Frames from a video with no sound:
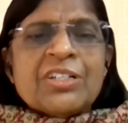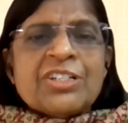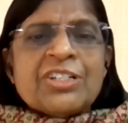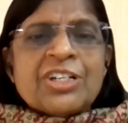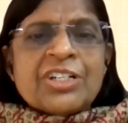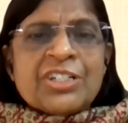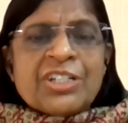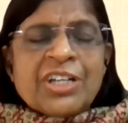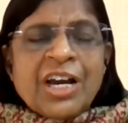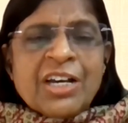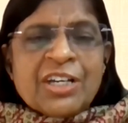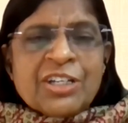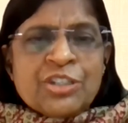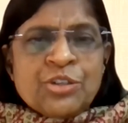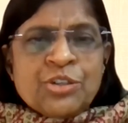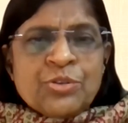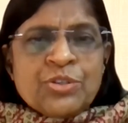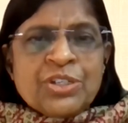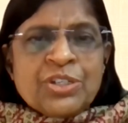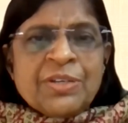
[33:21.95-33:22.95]
Shashank
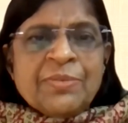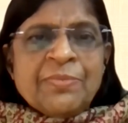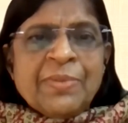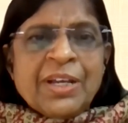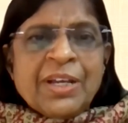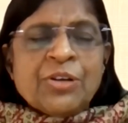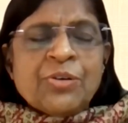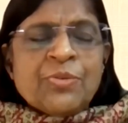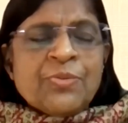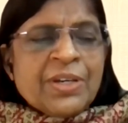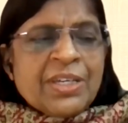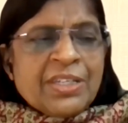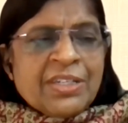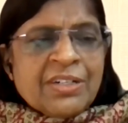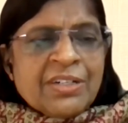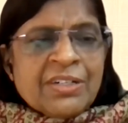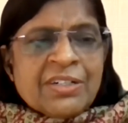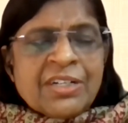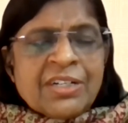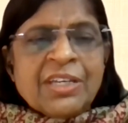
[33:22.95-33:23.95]
Joshi made over
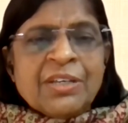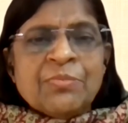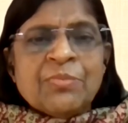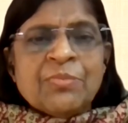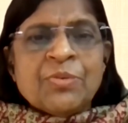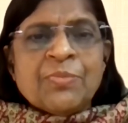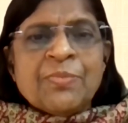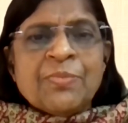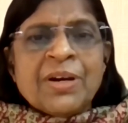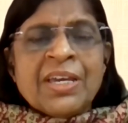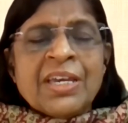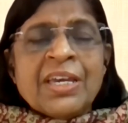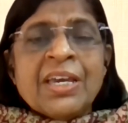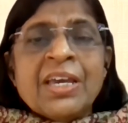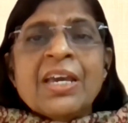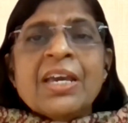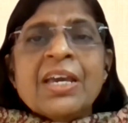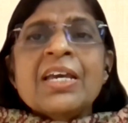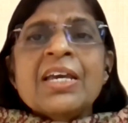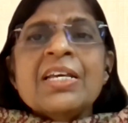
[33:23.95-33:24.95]
here in Mumbai
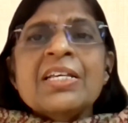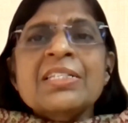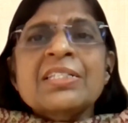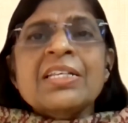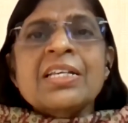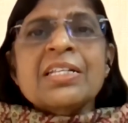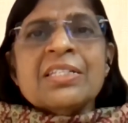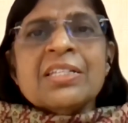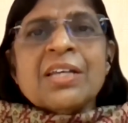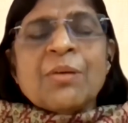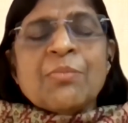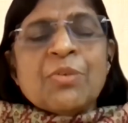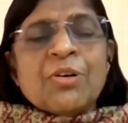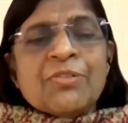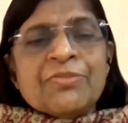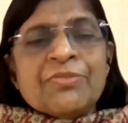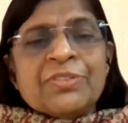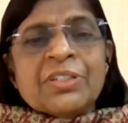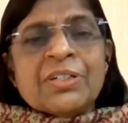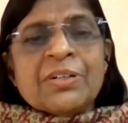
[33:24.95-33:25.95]
is that some
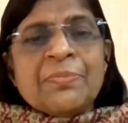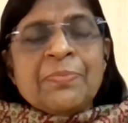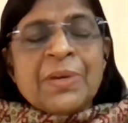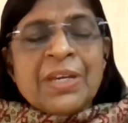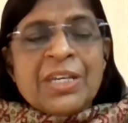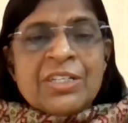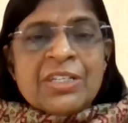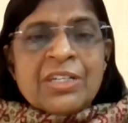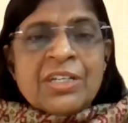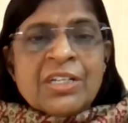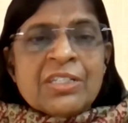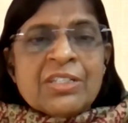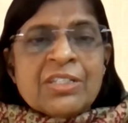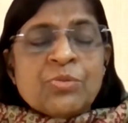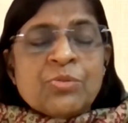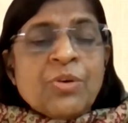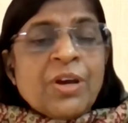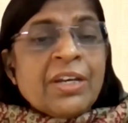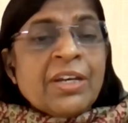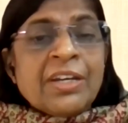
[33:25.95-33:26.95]
of the
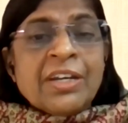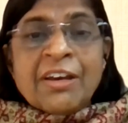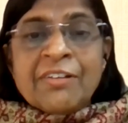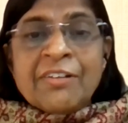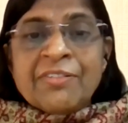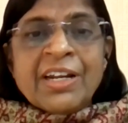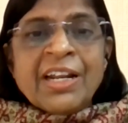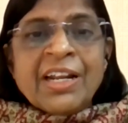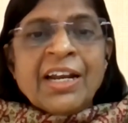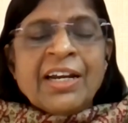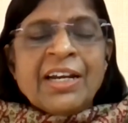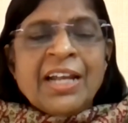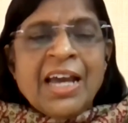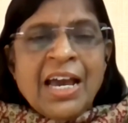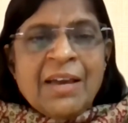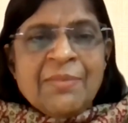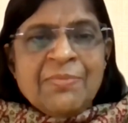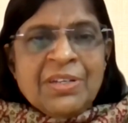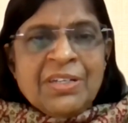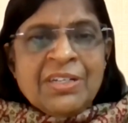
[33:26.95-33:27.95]
patients who had never had
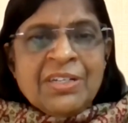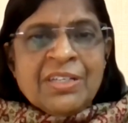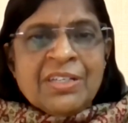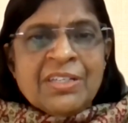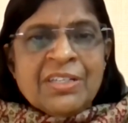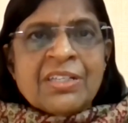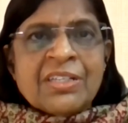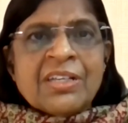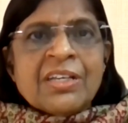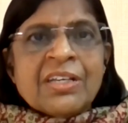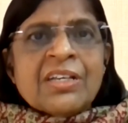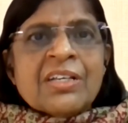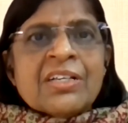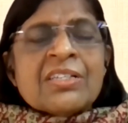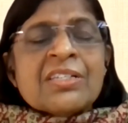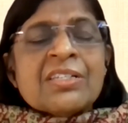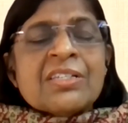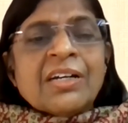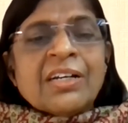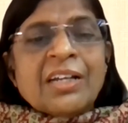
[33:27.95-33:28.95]
diabetes
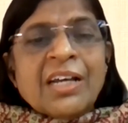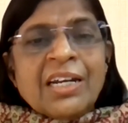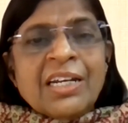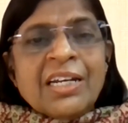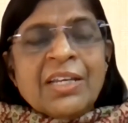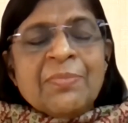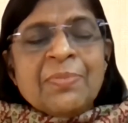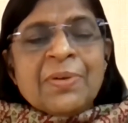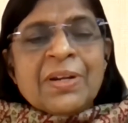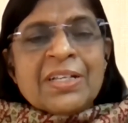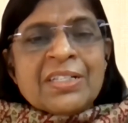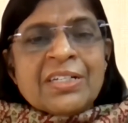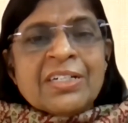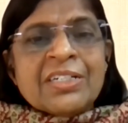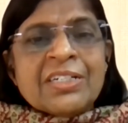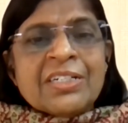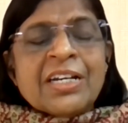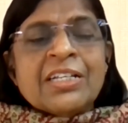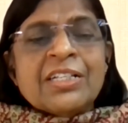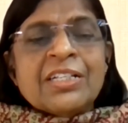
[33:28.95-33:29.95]
suddenly
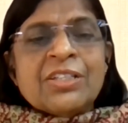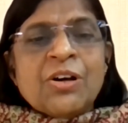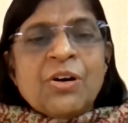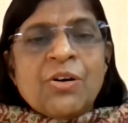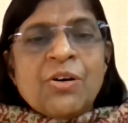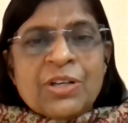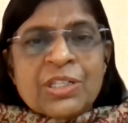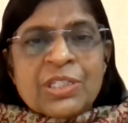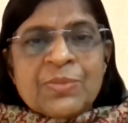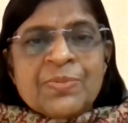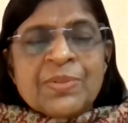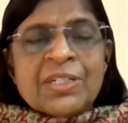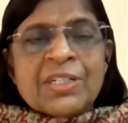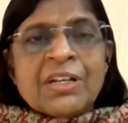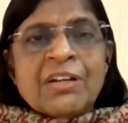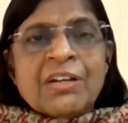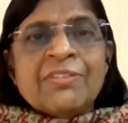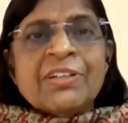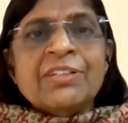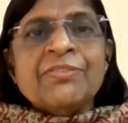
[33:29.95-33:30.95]
presented in the
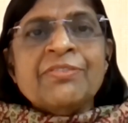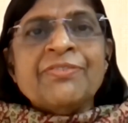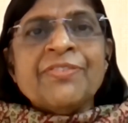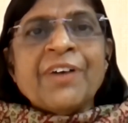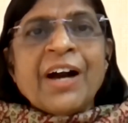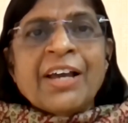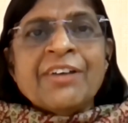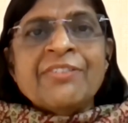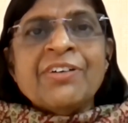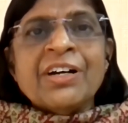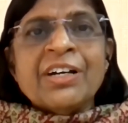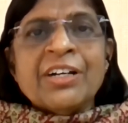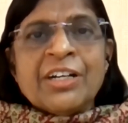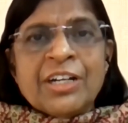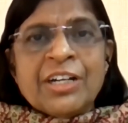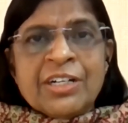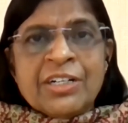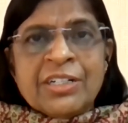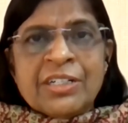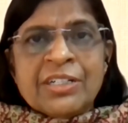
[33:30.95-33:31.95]
hospital with
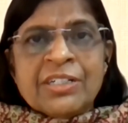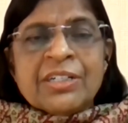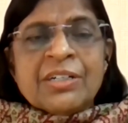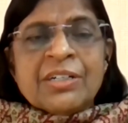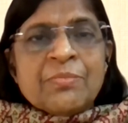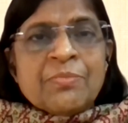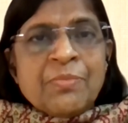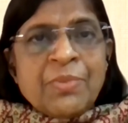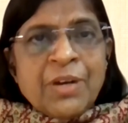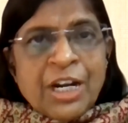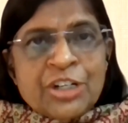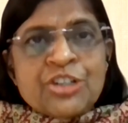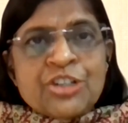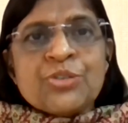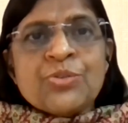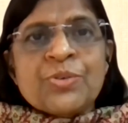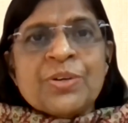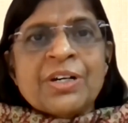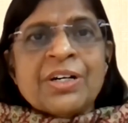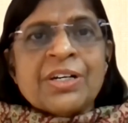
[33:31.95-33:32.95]
500 blood
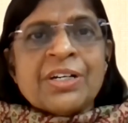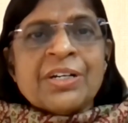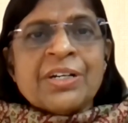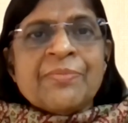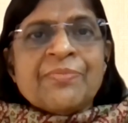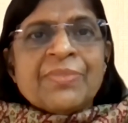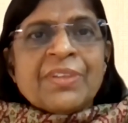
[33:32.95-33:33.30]
sugar,